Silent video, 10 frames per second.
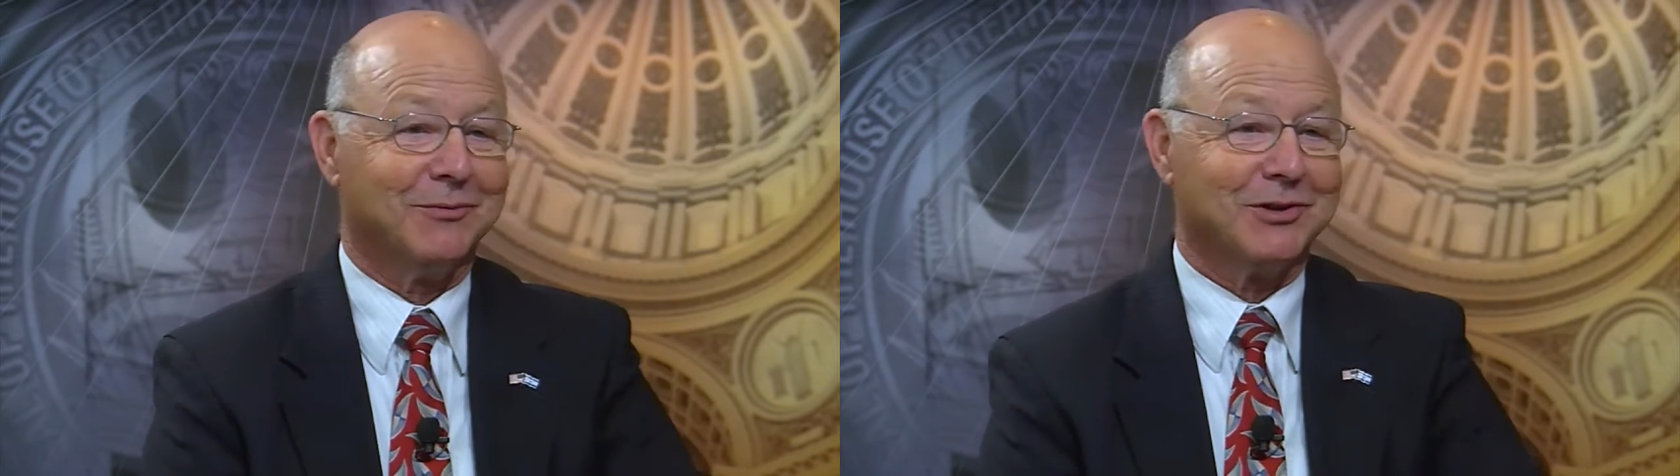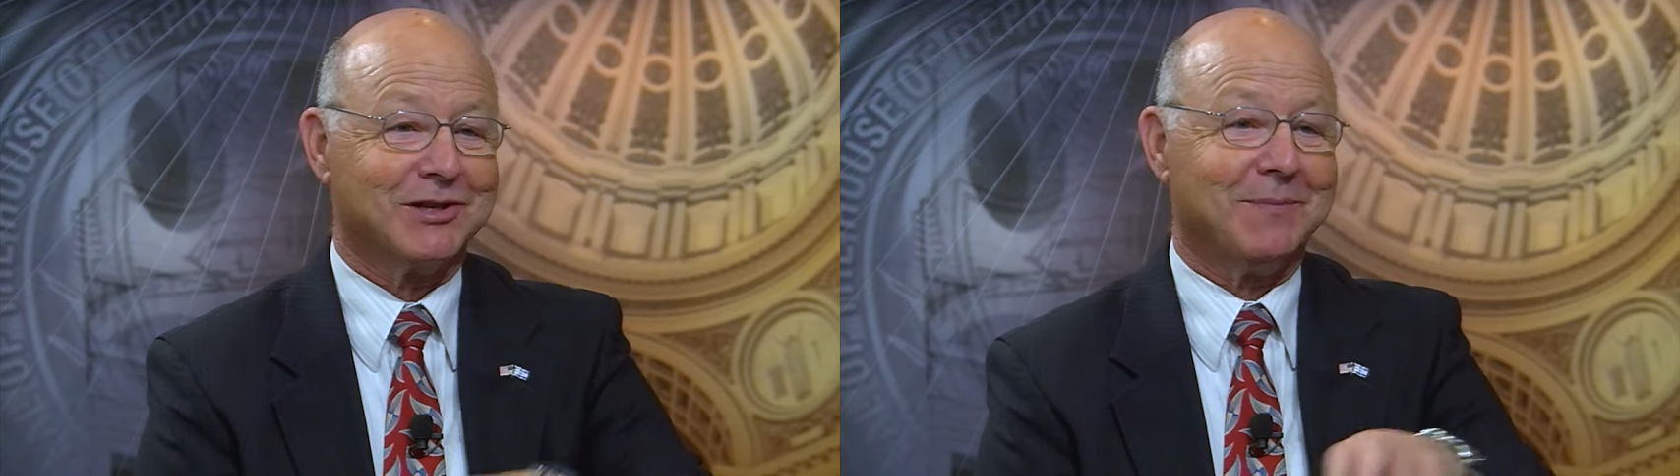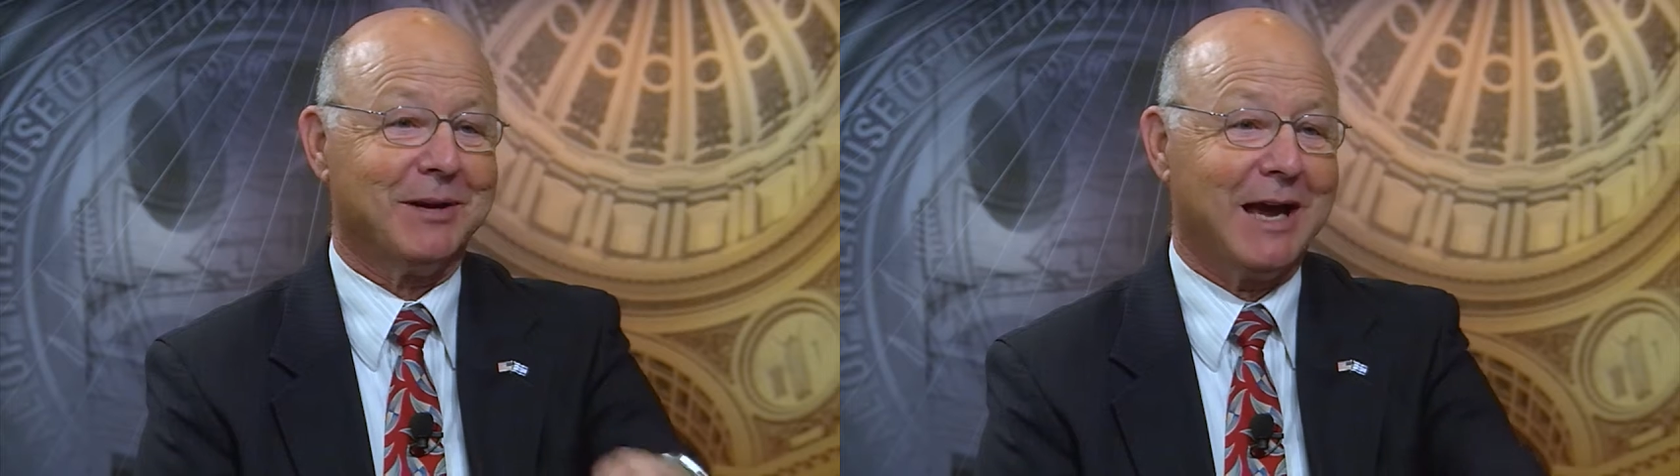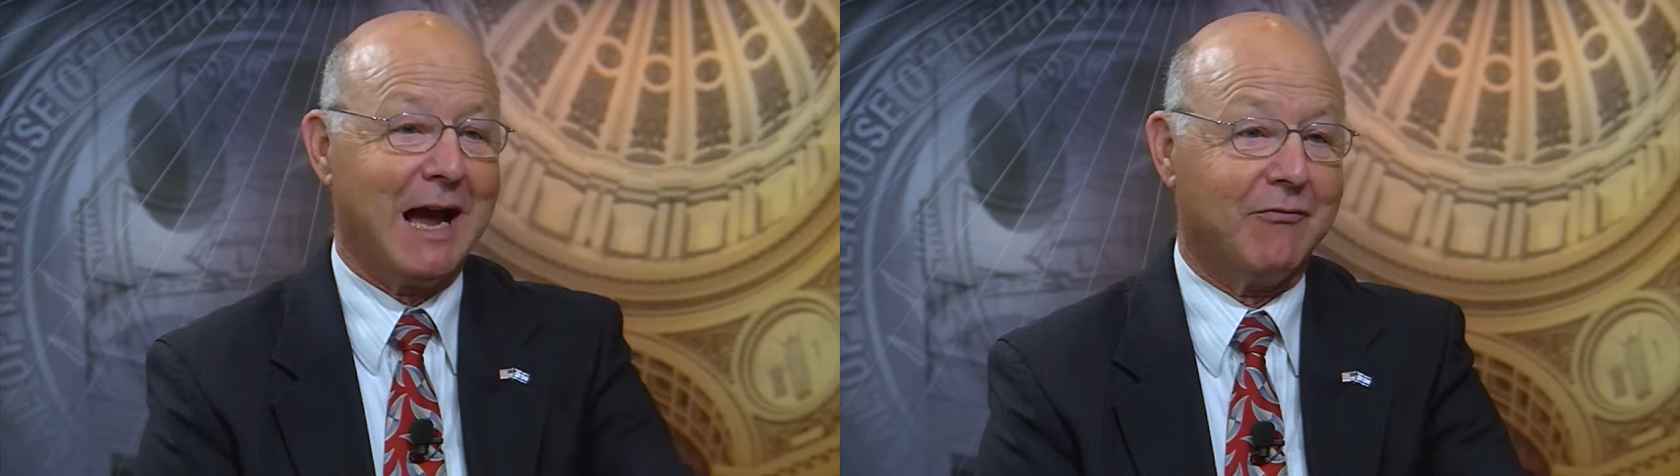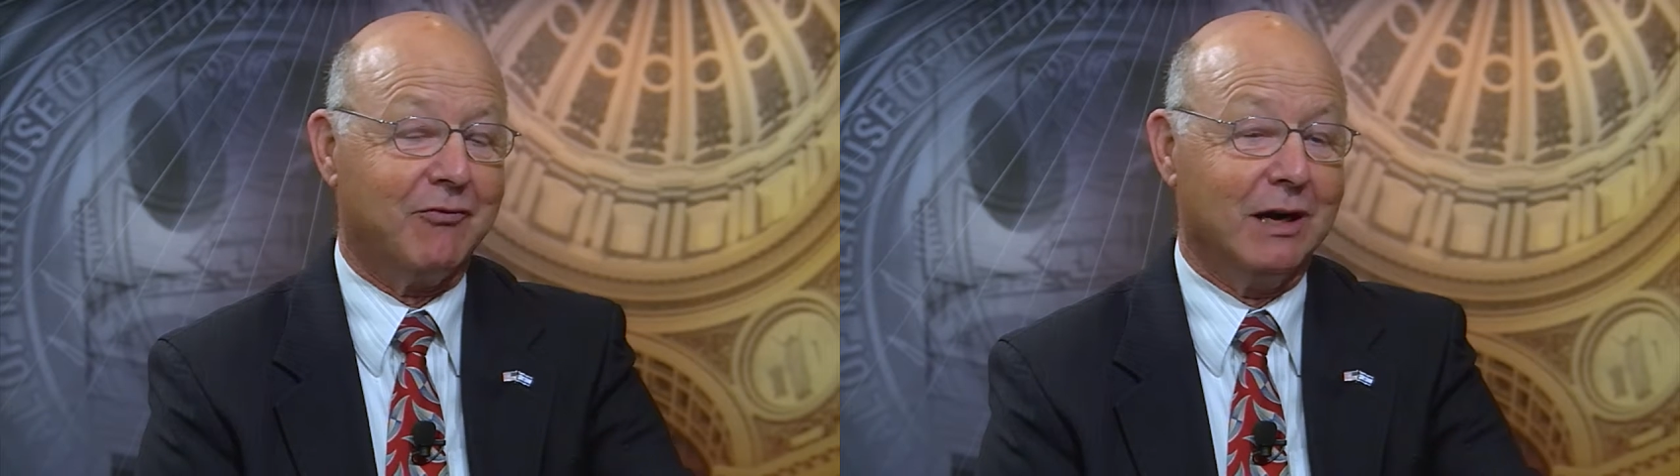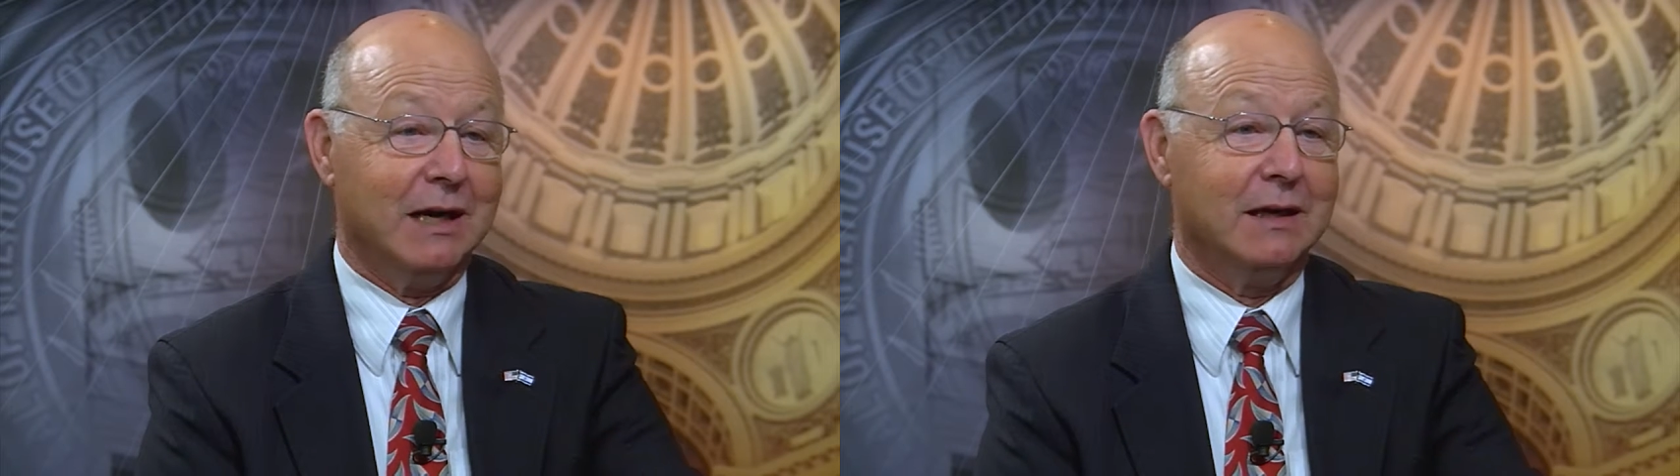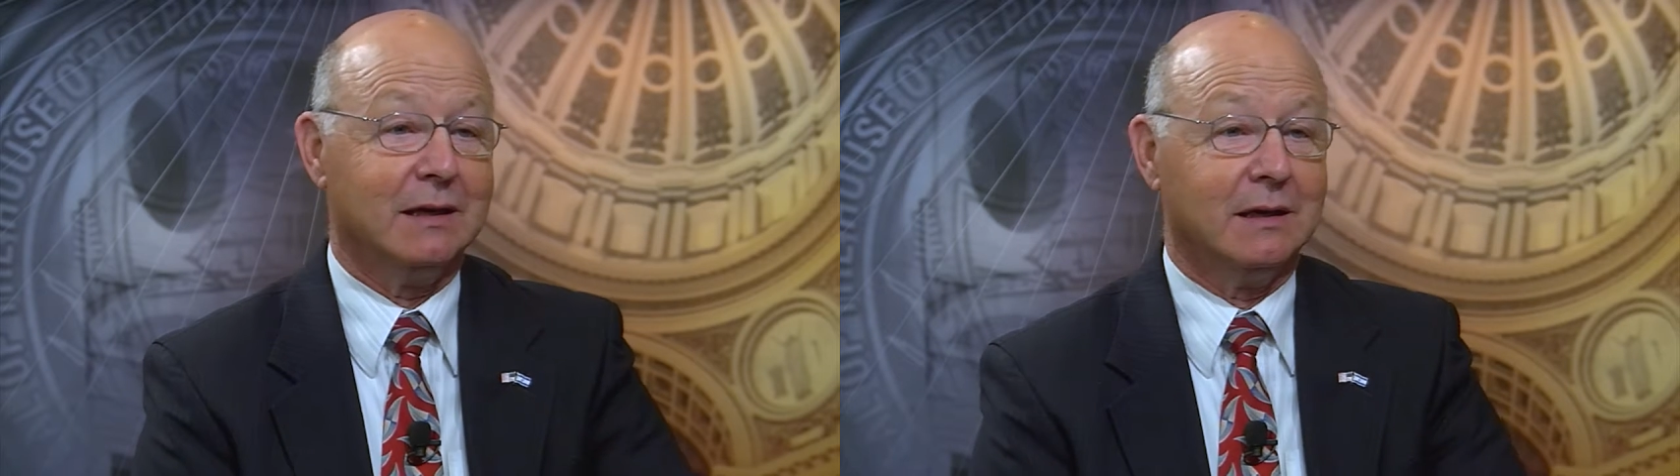we're stepping halfway.